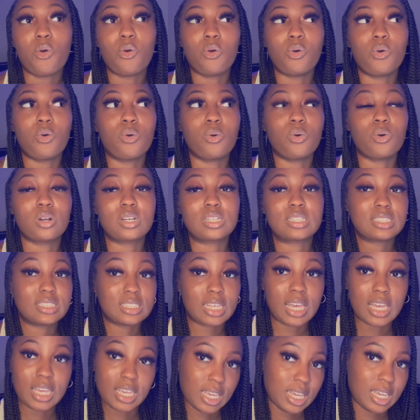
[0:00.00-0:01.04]
or say
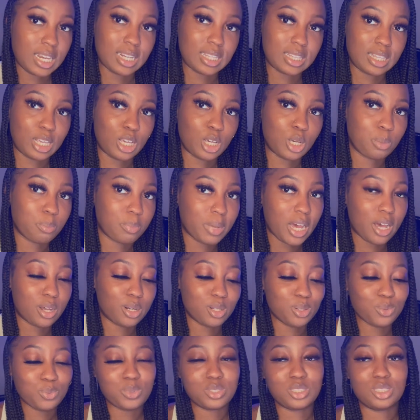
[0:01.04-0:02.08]
anything about it,
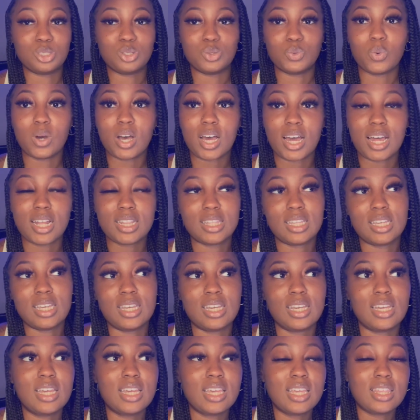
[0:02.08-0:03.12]
which is why I think
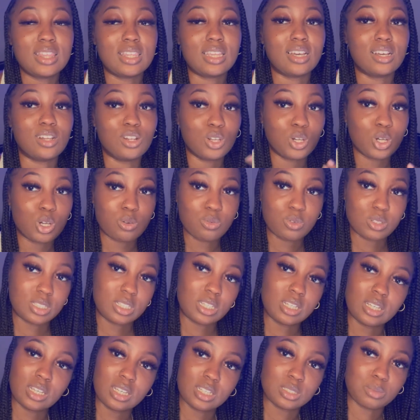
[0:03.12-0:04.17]
the glove was in
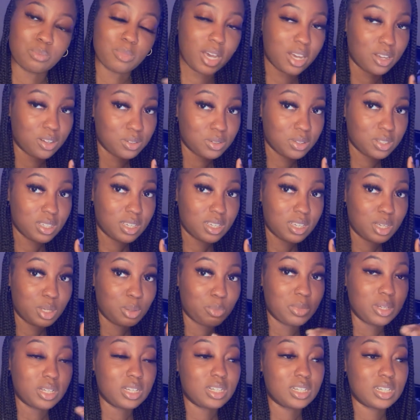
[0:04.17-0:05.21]
his mouth,
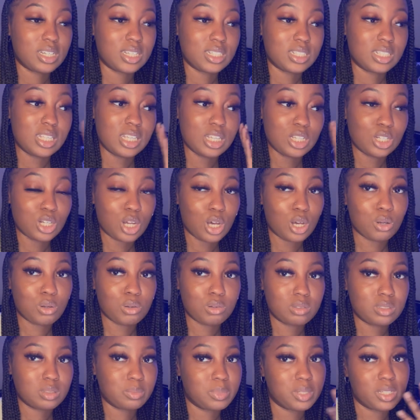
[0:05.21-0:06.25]
because he knows,
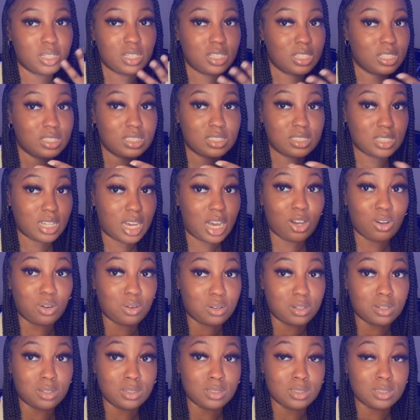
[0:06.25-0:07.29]
but he's not going
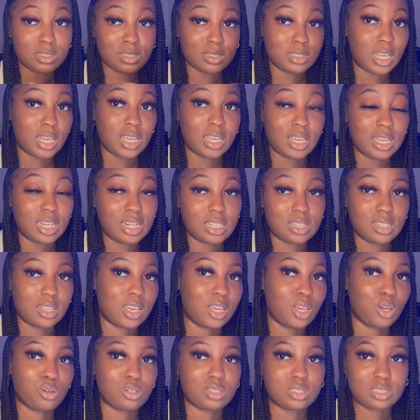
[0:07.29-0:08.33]
to say anything
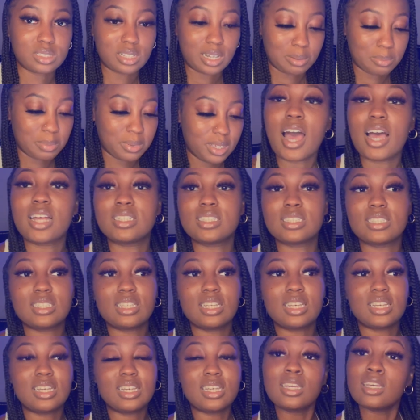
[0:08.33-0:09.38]
or stop it. I just
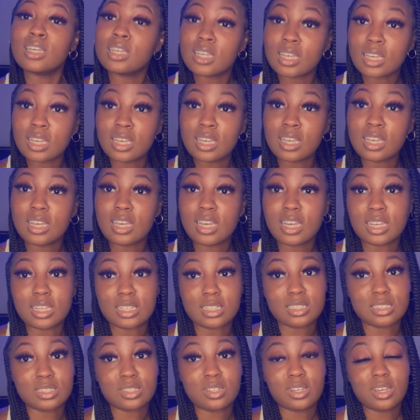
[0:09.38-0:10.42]
think KeKe is
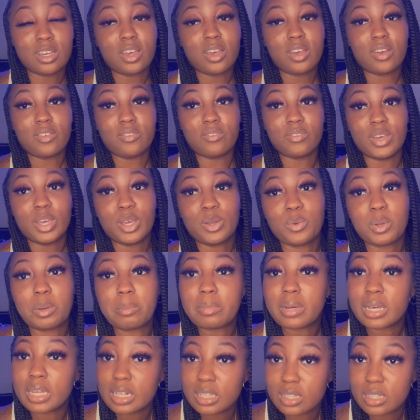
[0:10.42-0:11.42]
very money